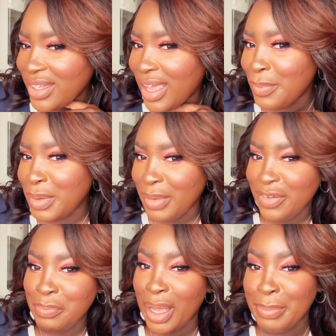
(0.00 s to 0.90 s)
I mean,
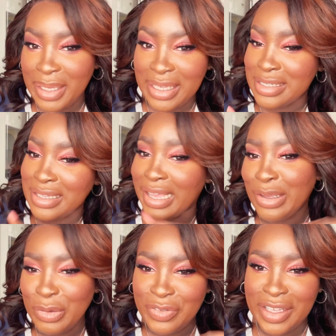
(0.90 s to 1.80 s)
my beat is
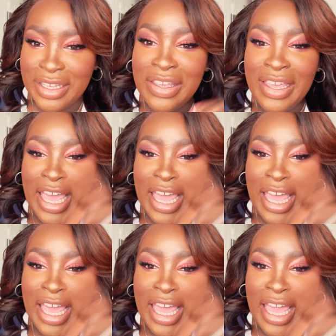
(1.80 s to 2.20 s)
like on fleek.